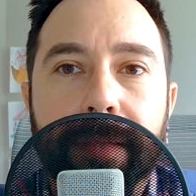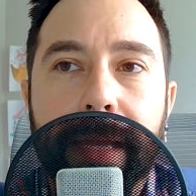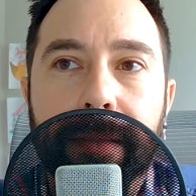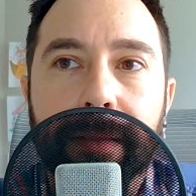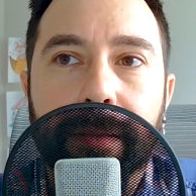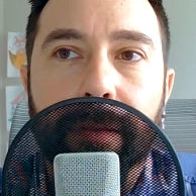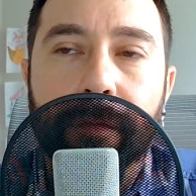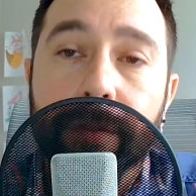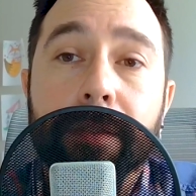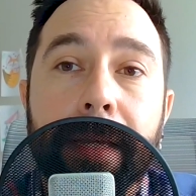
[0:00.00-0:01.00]
And the
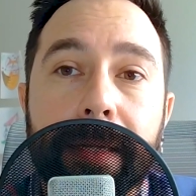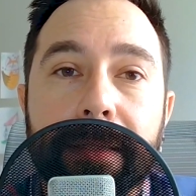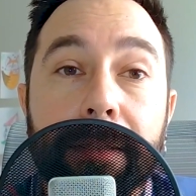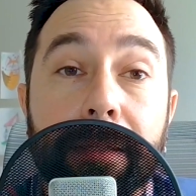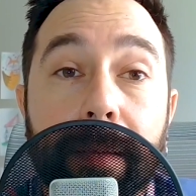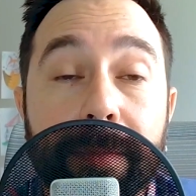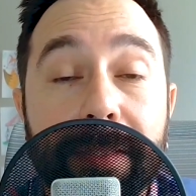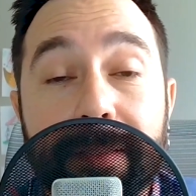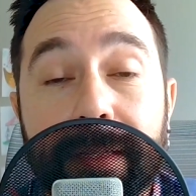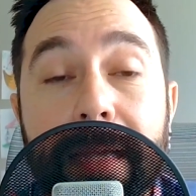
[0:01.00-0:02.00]
first thing I said to them is
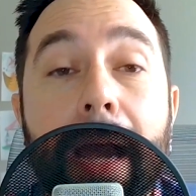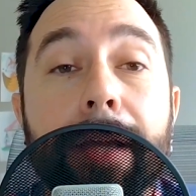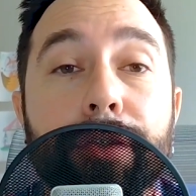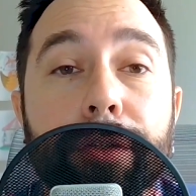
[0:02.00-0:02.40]
I said, guys,